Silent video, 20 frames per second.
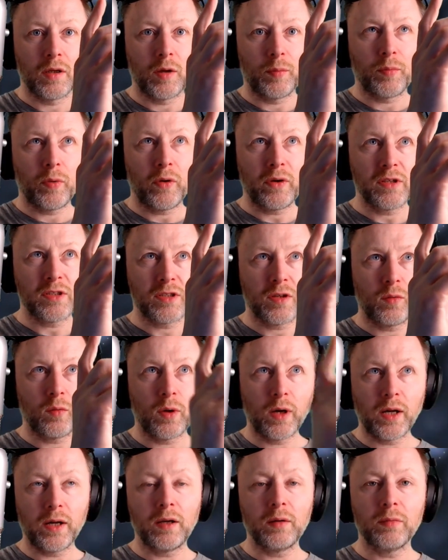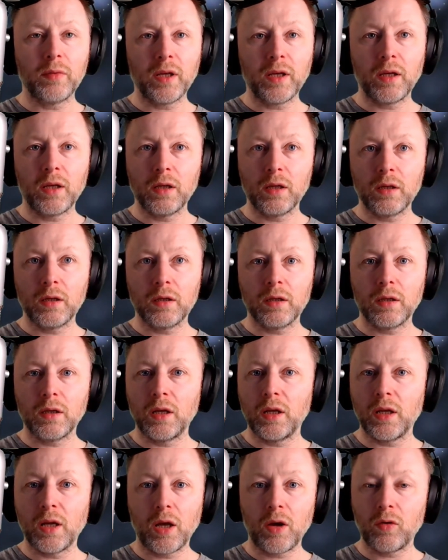He points at one of them, right?
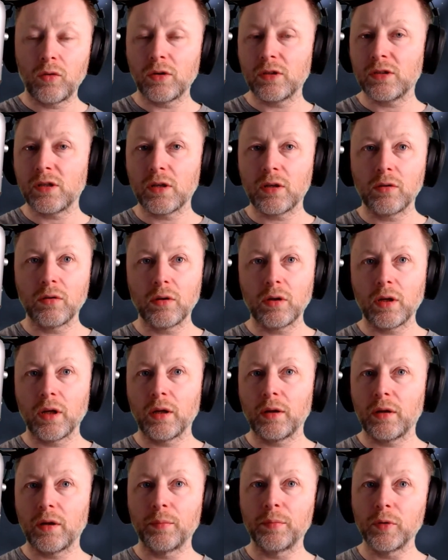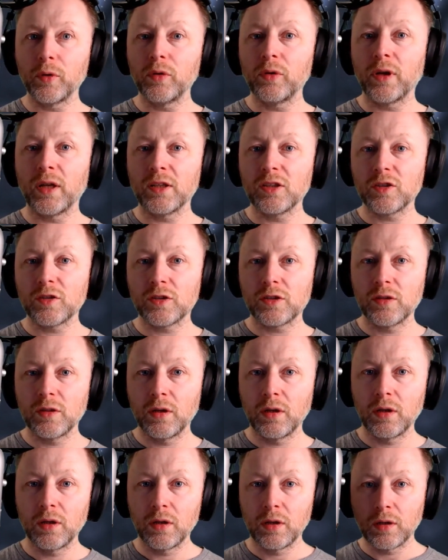And honestly, you got the, the blue rinse,
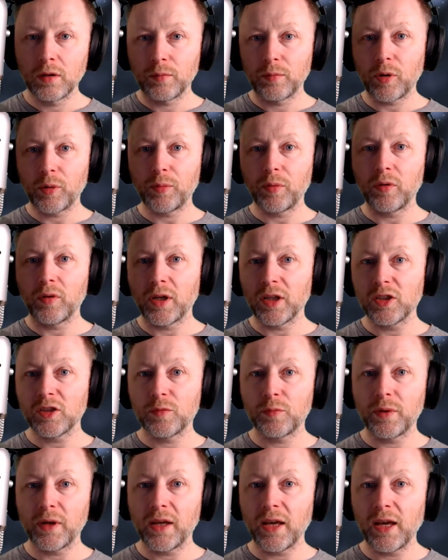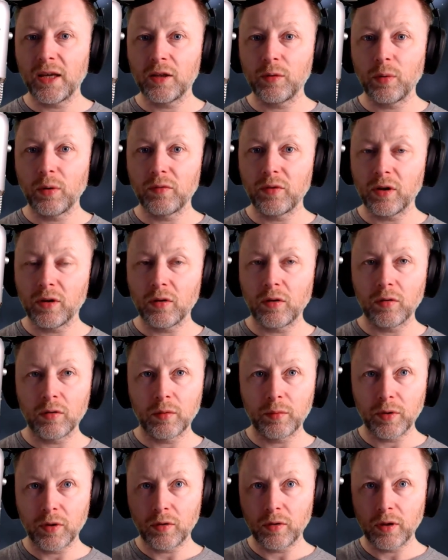purple rinse brigade, or whatever you call
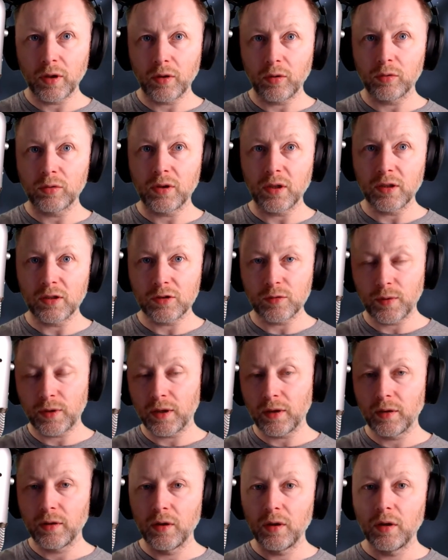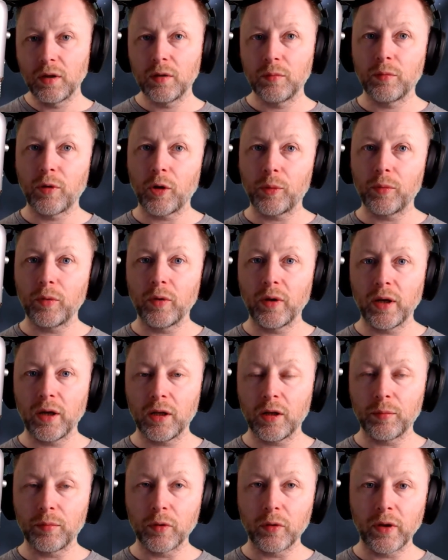them, you know, the old deals with the purple
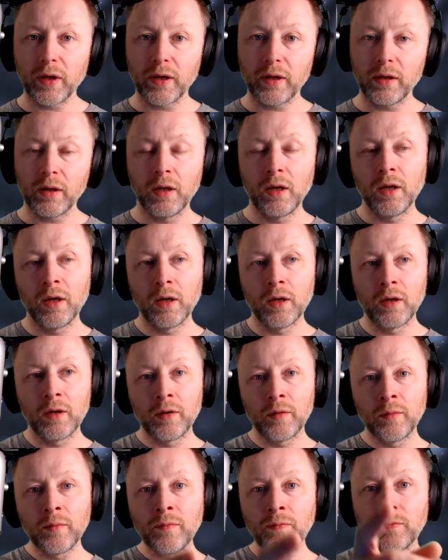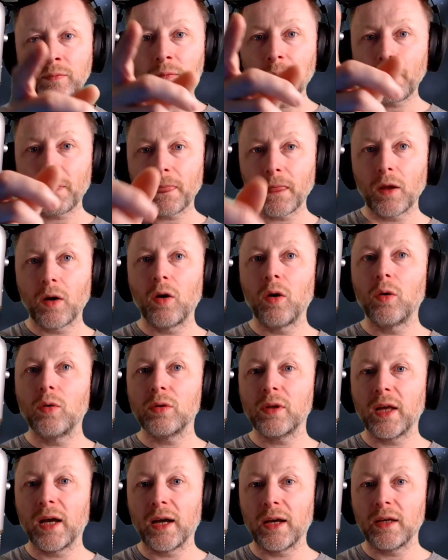hair, the blue hair.
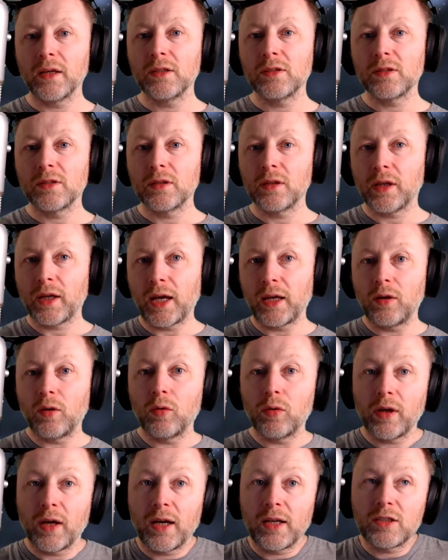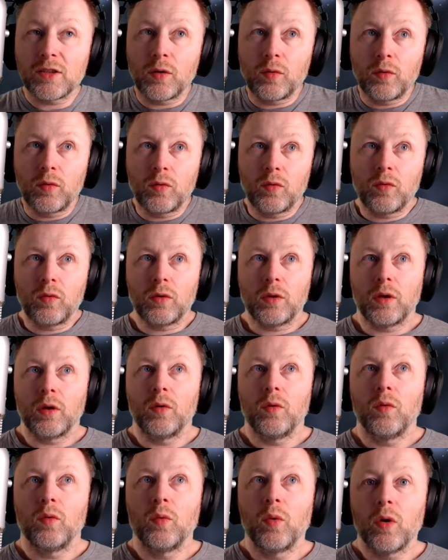Old guys, the kind of old guys that,
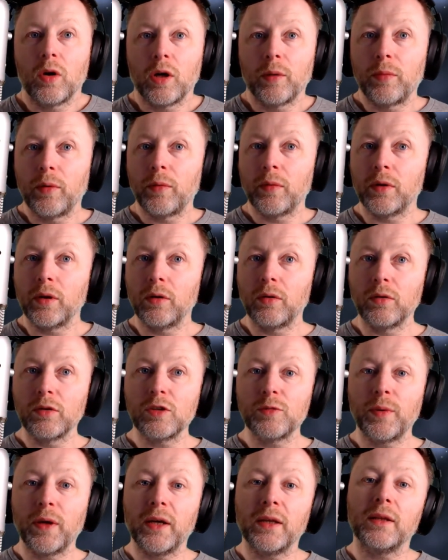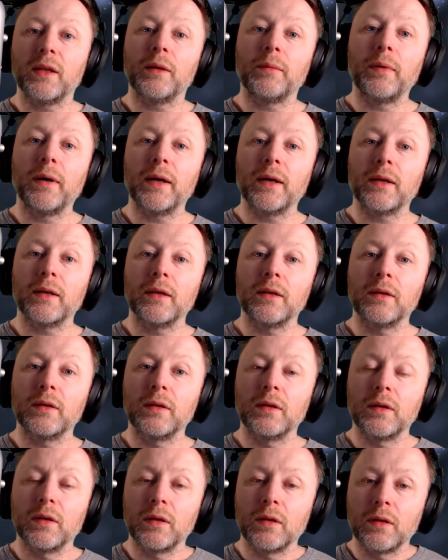that walk about with their horns behind their back.
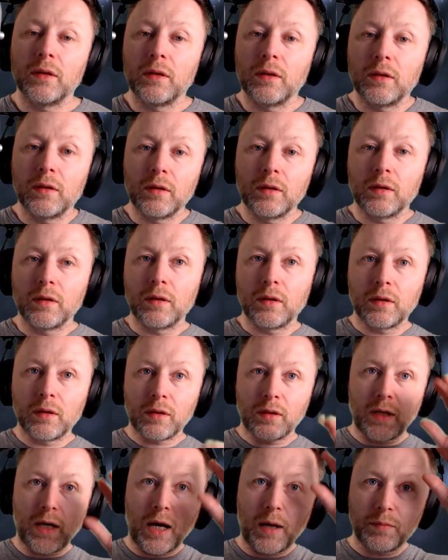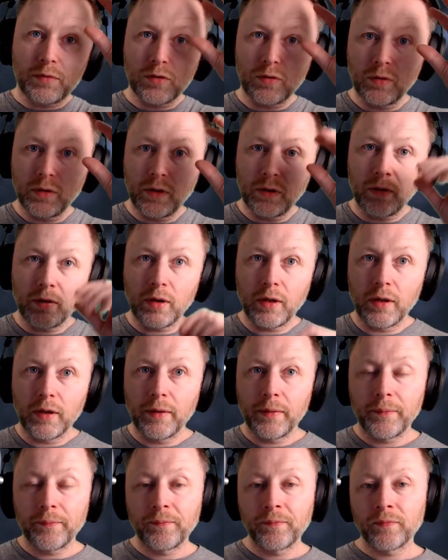Caps on and all that.